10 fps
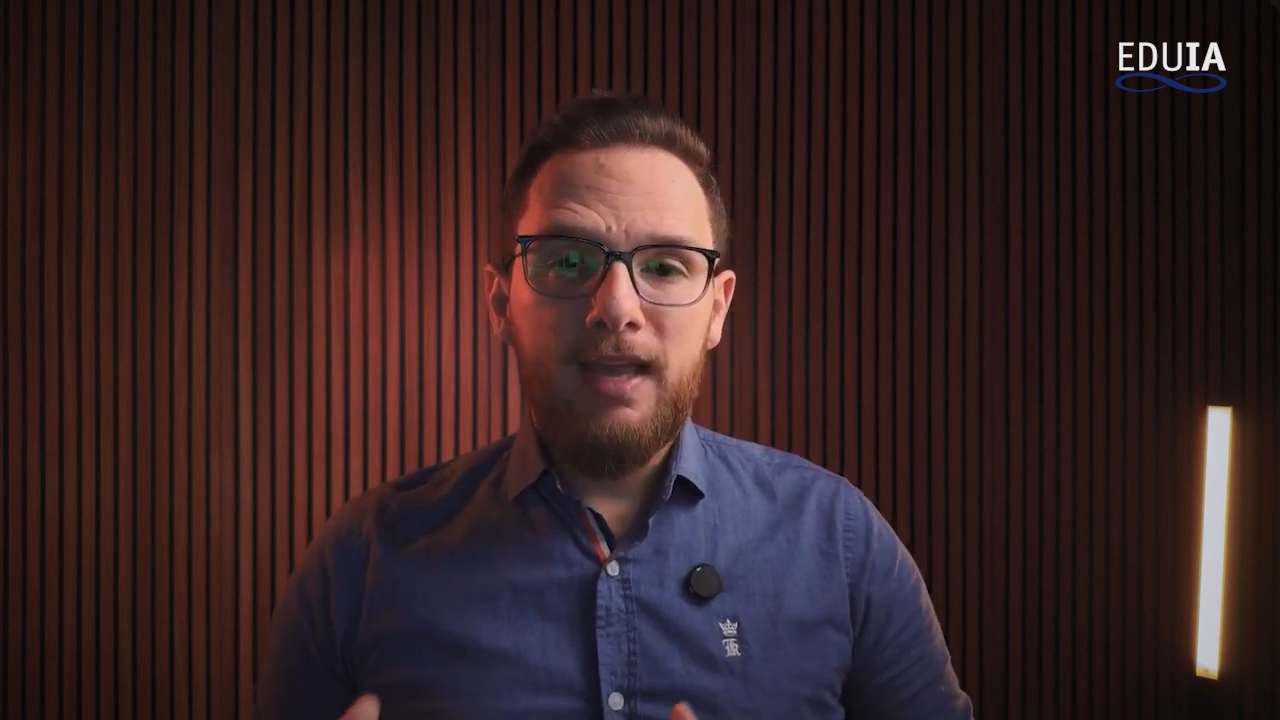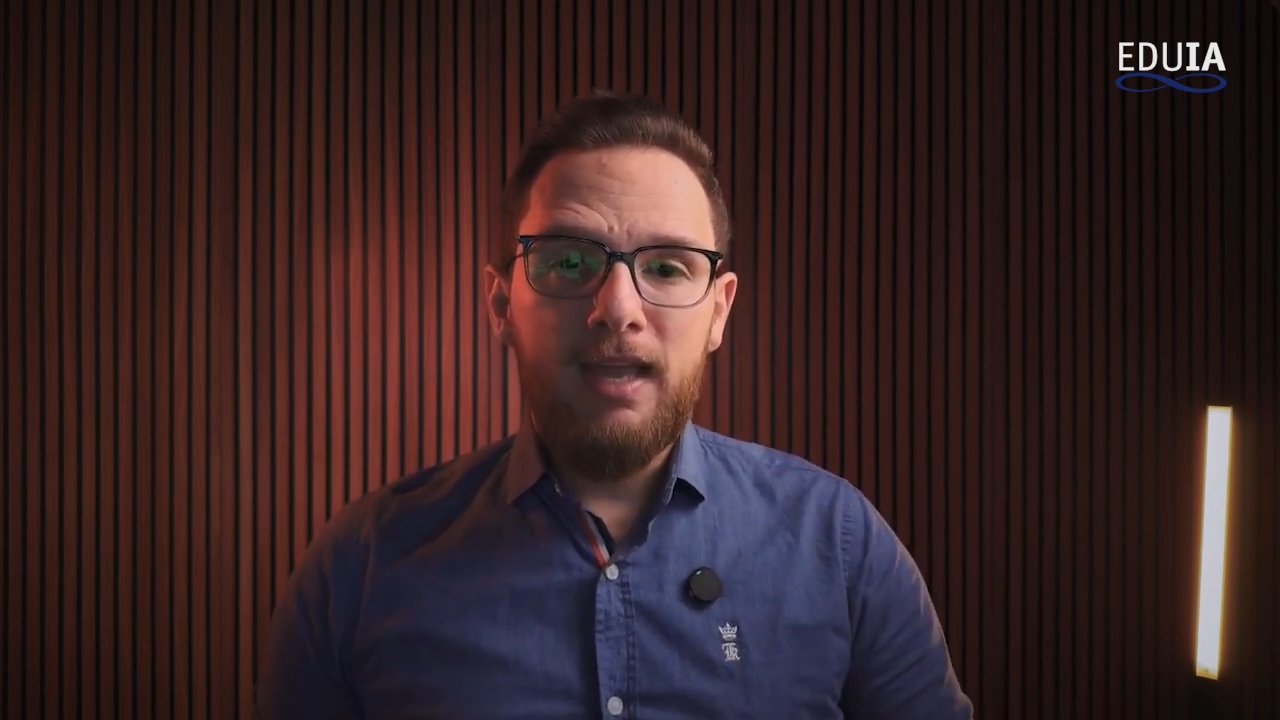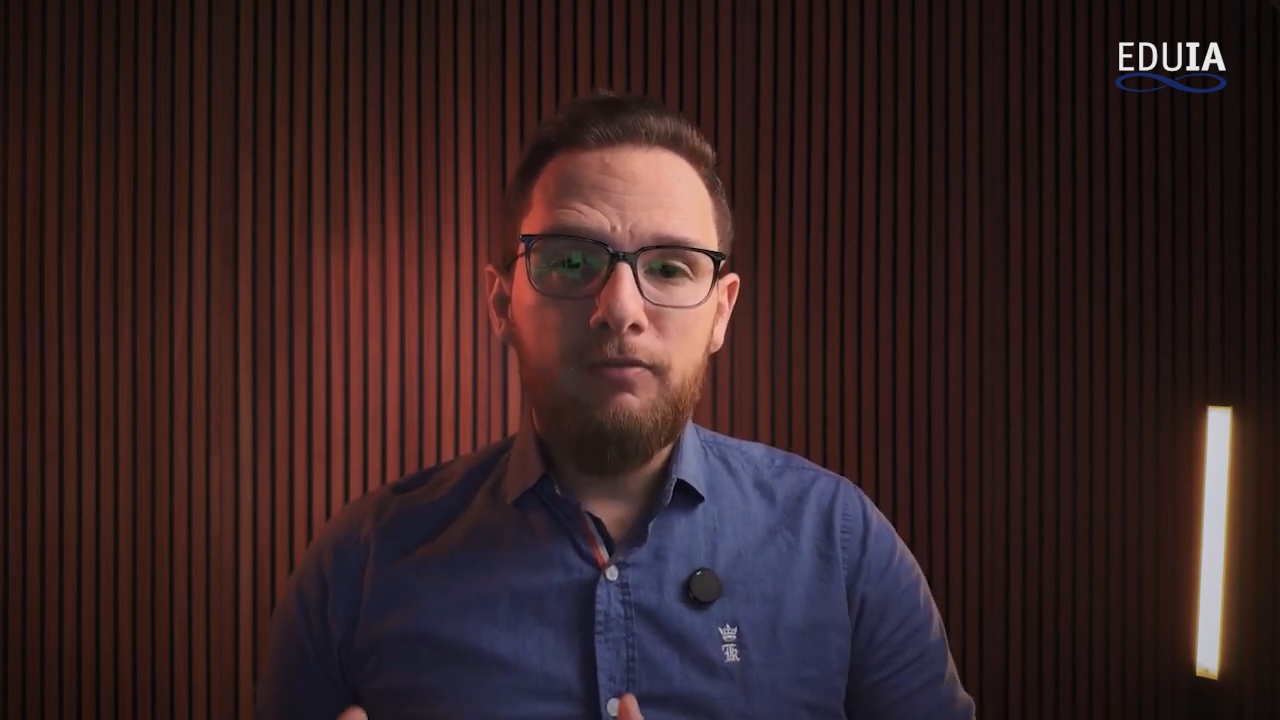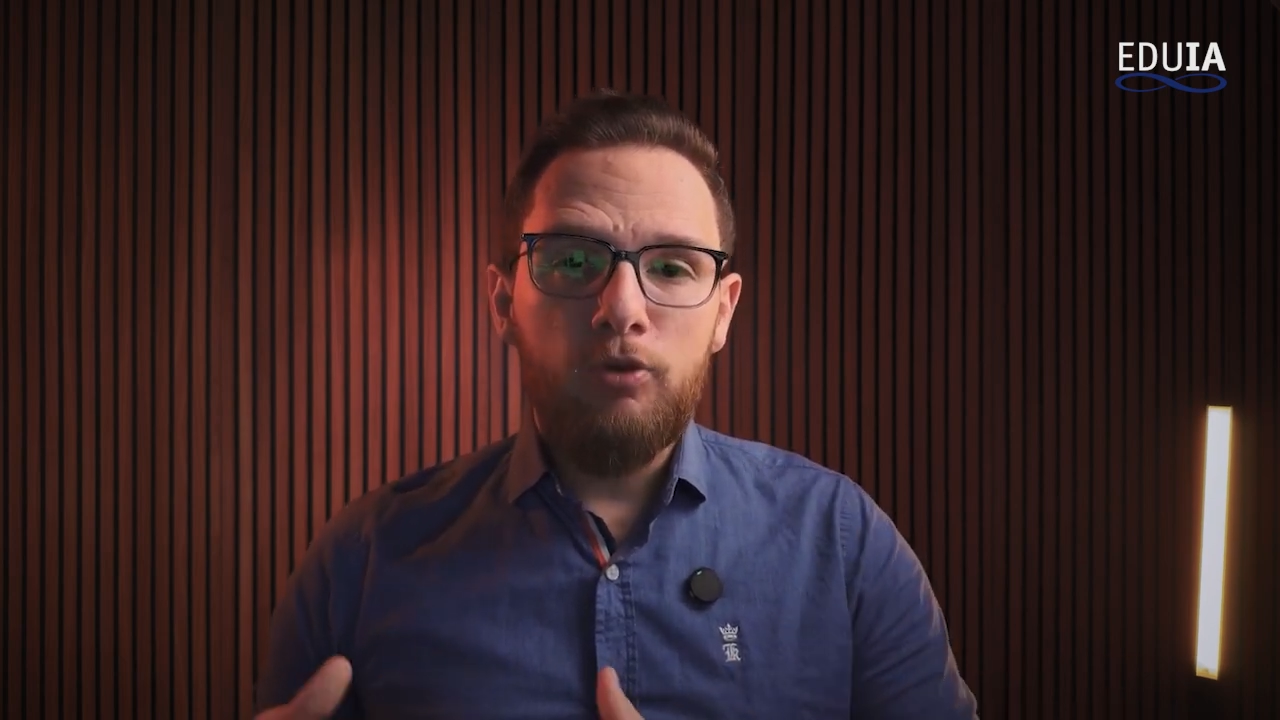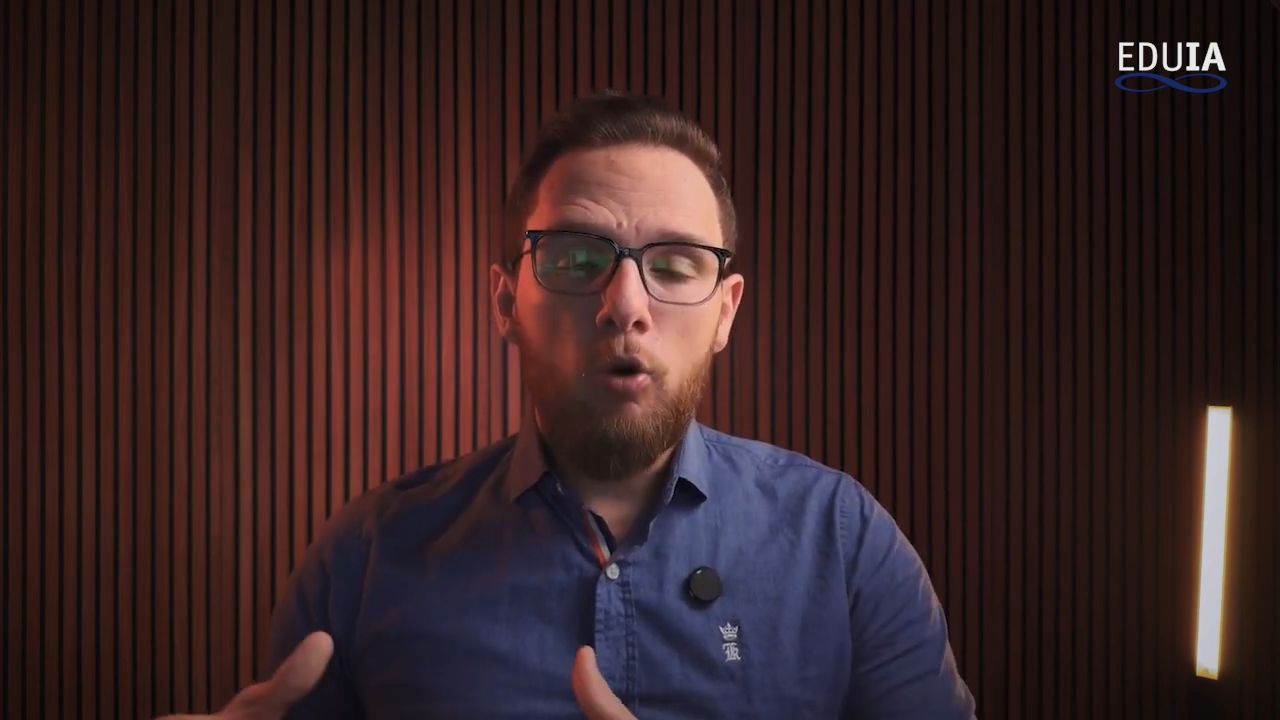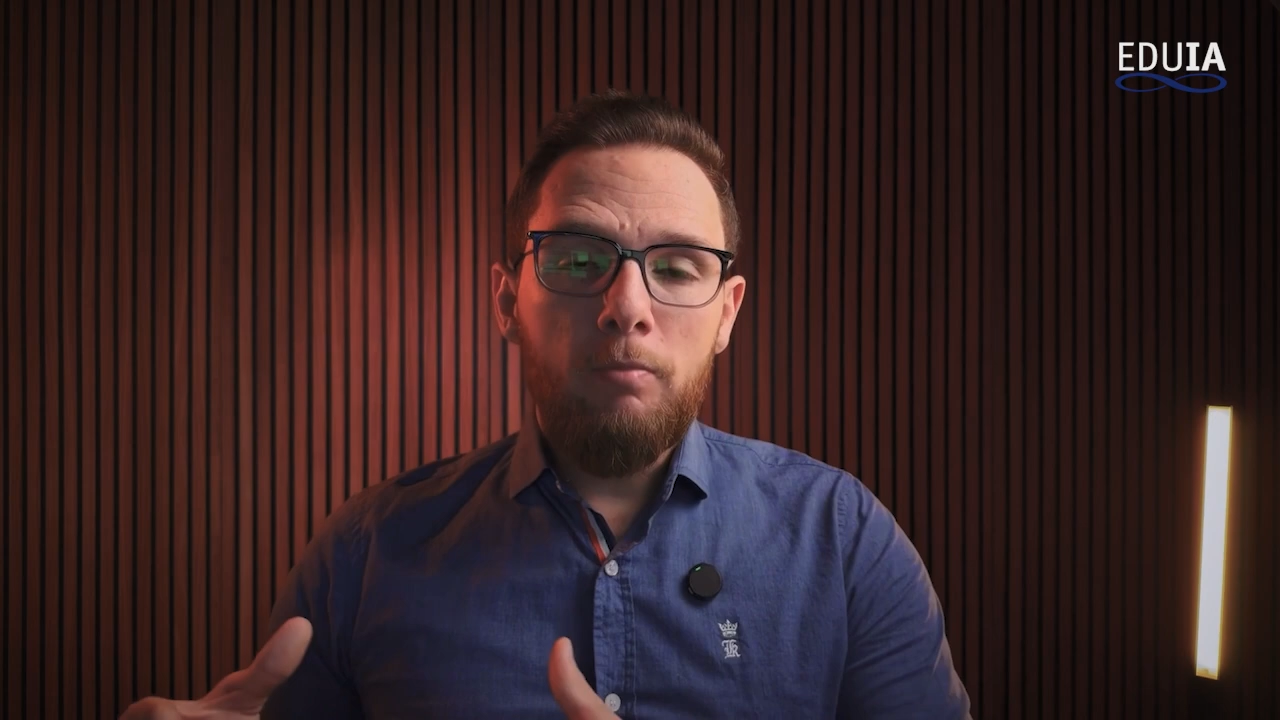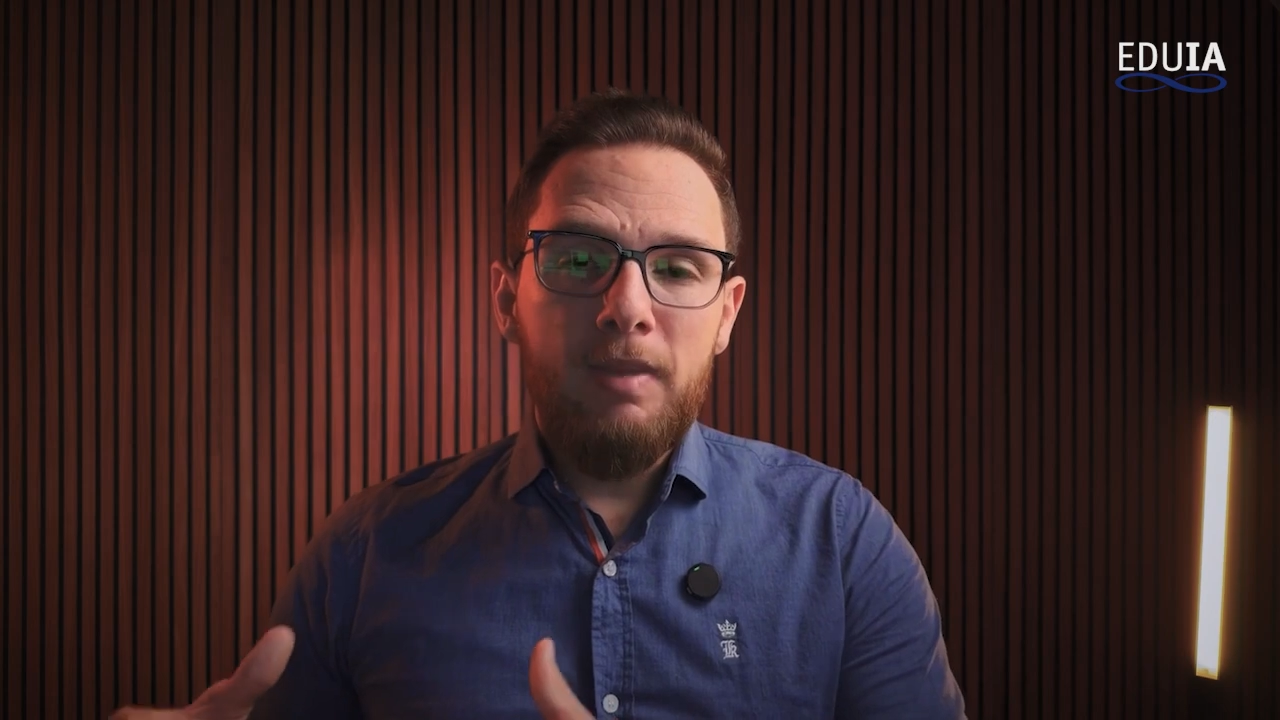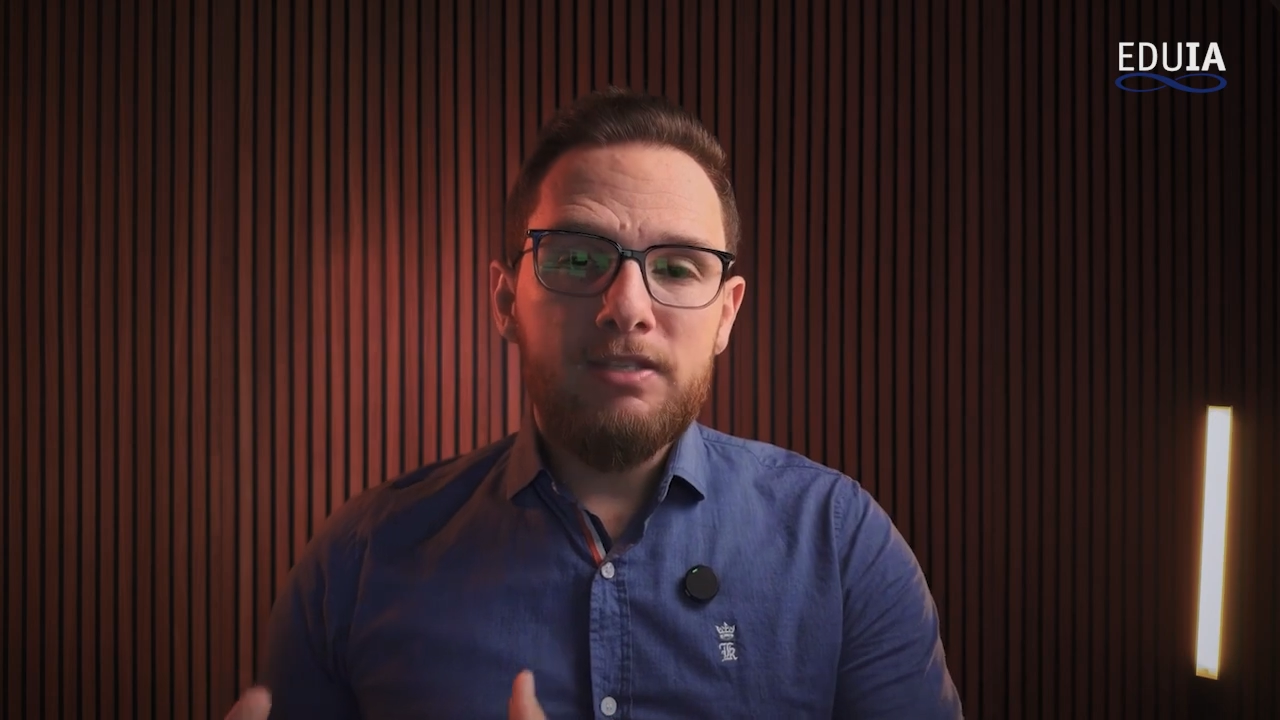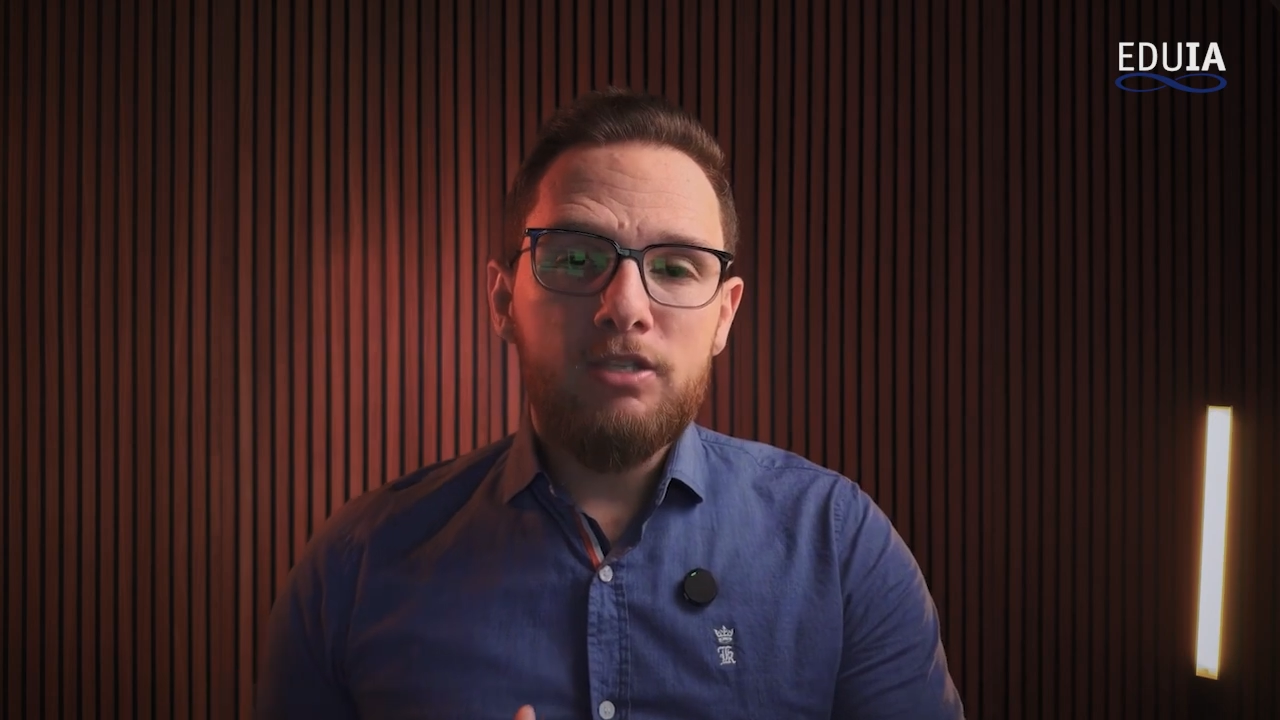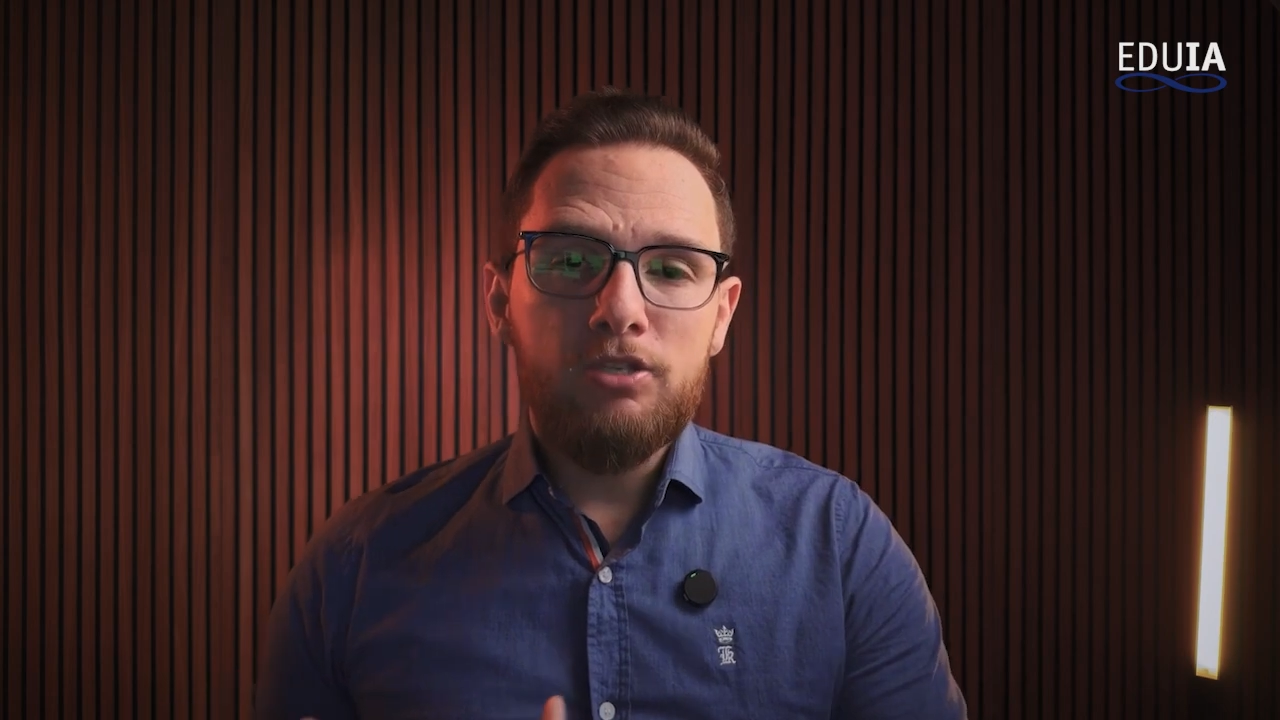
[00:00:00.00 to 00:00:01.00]
If your
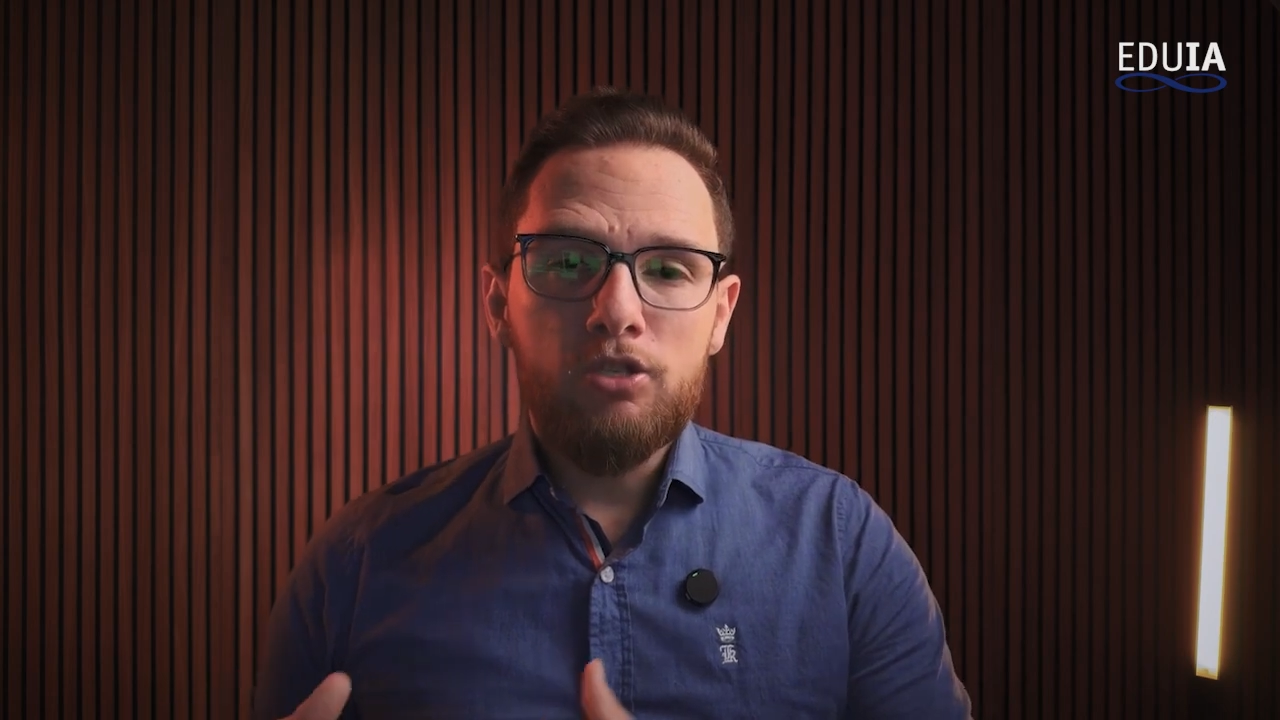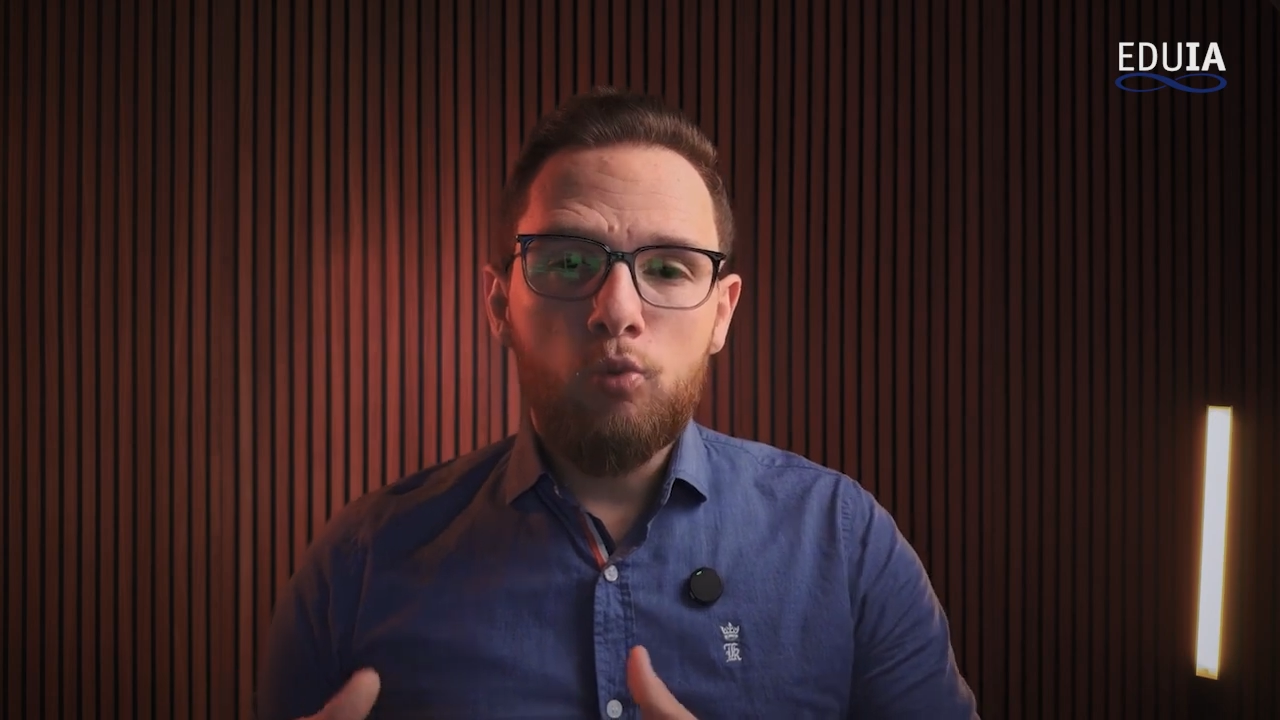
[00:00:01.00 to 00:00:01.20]
message